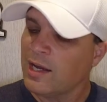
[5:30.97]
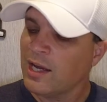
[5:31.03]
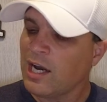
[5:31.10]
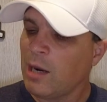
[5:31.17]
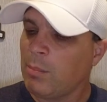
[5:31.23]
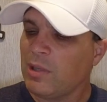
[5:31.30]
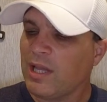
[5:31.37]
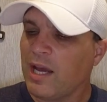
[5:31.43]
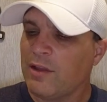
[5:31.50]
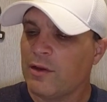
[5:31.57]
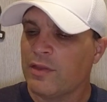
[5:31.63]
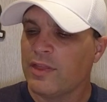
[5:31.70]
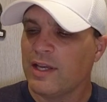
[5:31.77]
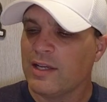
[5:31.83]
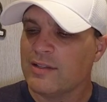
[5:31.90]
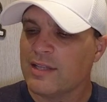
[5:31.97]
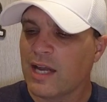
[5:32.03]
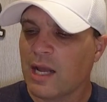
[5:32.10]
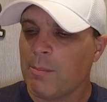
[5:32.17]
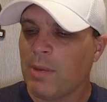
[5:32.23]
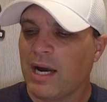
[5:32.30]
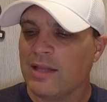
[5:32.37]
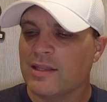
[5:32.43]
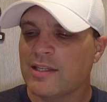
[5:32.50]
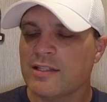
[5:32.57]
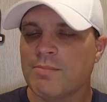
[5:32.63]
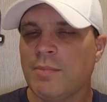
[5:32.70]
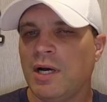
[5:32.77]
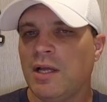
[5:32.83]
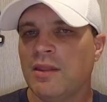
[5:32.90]
Couple other things that I bought
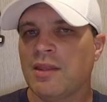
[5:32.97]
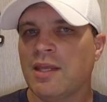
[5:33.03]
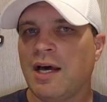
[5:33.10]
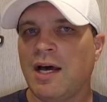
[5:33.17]
this month.